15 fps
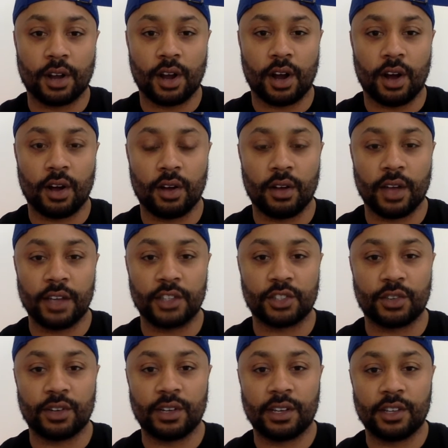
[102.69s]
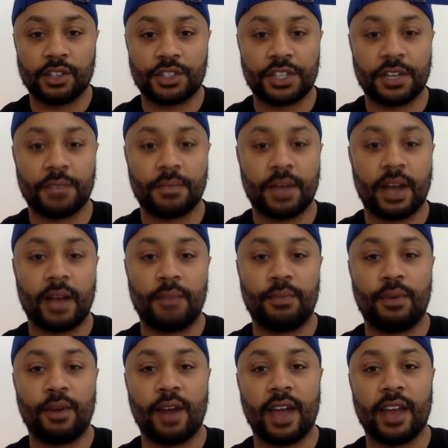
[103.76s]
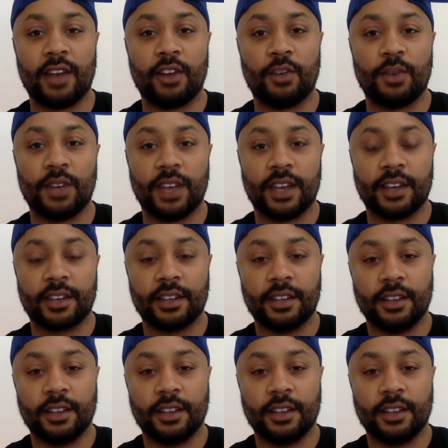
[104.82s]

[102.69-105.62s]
called H3 Leadership by Brad Lovanek,